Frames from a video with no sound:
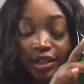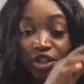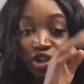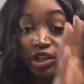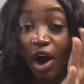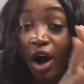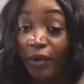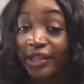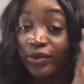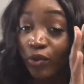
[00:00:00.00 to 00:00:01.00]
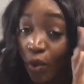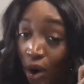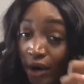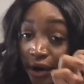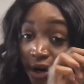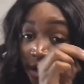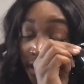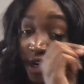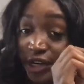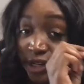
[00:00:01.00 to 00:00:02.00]
Because you can always water
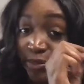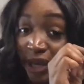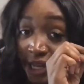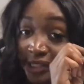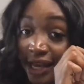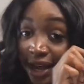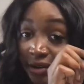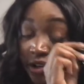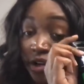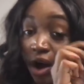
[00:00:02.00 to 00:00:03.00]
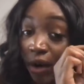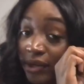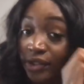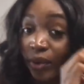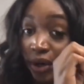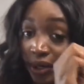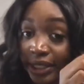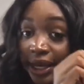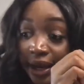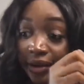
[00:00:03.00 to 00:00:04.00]
your good paint down. You can always water
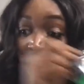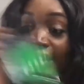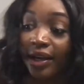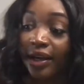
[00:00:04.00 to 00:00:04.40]
it down.